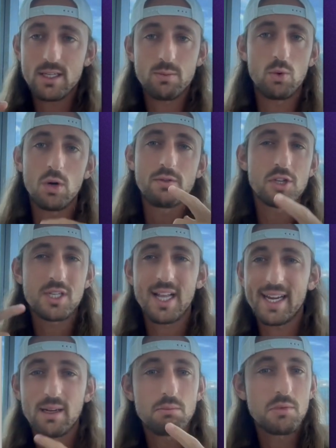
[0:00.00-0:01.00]
It's more of just
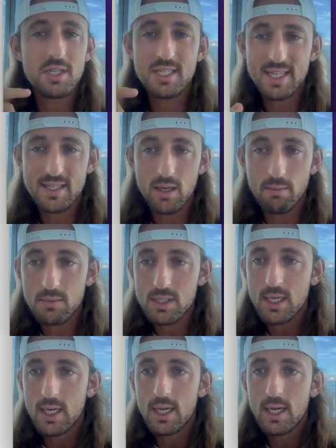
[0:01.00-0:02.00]
like
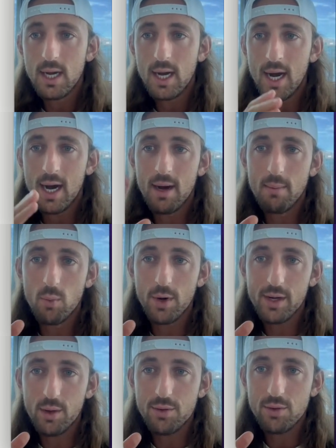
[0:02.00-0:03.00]
systems. We're gonna go